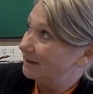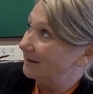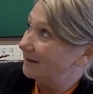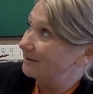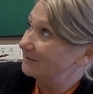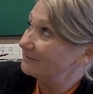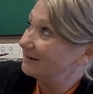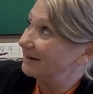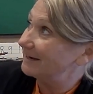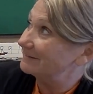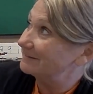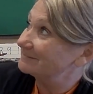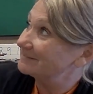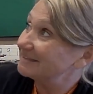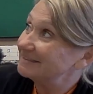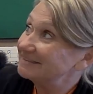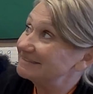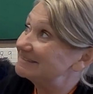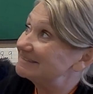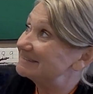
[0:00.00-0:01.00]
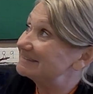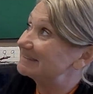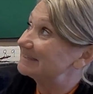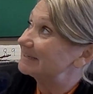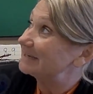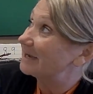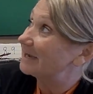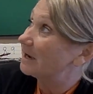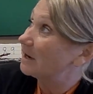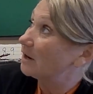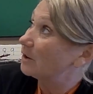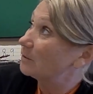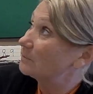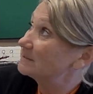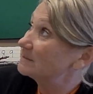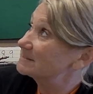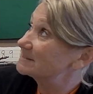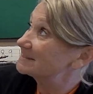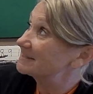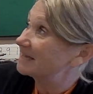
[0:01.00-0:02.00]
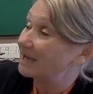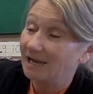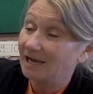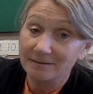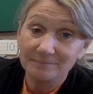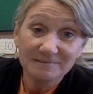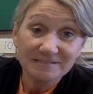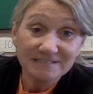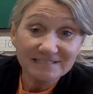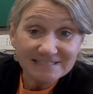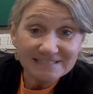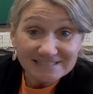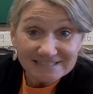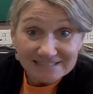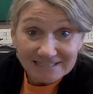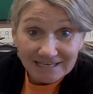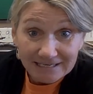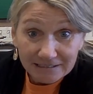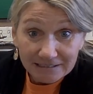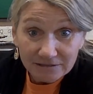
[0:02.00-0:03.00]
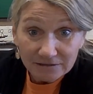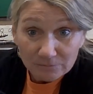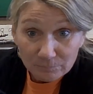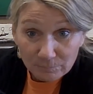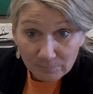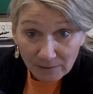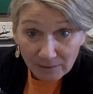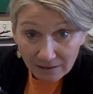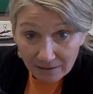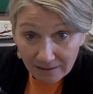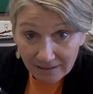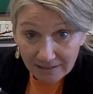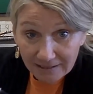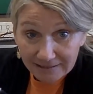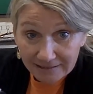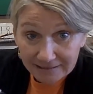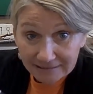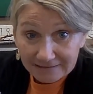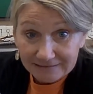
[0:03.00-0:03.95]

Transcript: All right, let's sing. Oh, it's time to say goodbye.